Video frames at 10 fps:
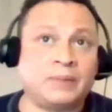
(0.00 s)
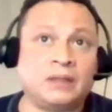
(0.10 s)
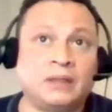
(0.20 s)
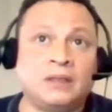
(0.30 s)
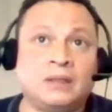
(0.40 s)
but
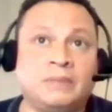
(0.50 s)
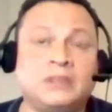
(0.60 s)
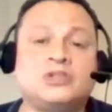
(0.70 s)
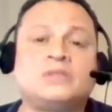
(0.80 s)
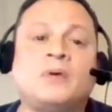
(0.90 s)

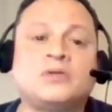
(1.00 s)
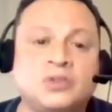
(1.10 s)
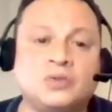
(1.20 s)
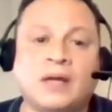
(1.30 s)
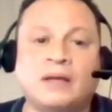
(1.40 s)
but you're supposed to
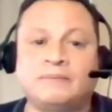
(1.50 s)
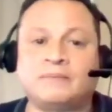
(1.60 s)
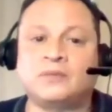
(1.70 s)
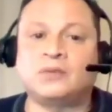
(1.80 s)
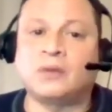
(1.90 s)
do that.
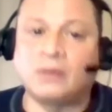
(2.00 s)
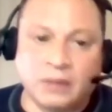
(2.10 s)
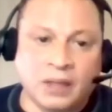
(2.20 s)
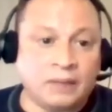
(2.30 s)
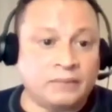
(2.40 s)
You earn
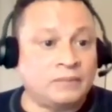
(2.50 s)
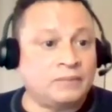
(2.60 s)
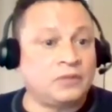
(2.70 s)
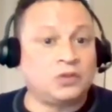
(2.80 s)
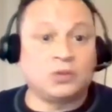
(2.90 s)
that. Yep.
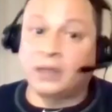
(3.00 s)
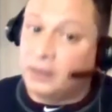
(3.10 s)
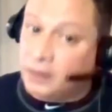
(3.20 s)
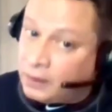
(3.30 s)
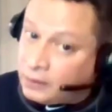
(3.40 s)
You're
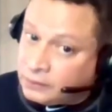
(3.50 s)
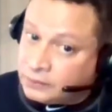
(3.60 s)
in there. Yep.